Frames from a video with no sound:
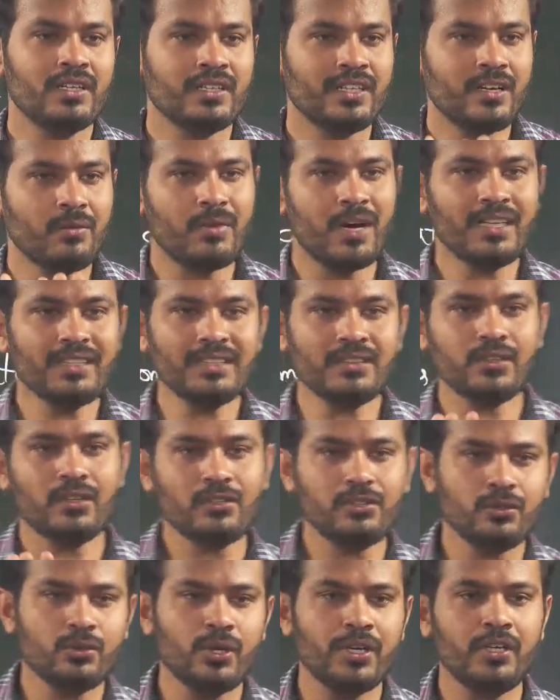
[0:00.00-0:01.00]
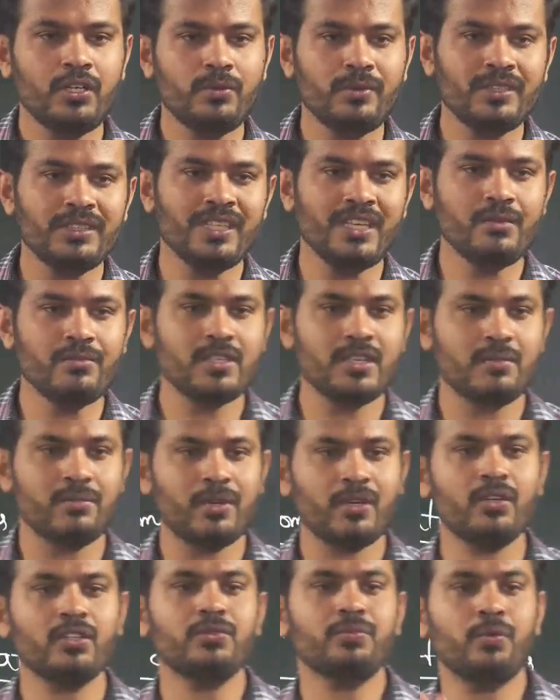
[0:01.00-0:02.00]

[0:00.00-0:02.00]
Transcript: their mass is also going to be same because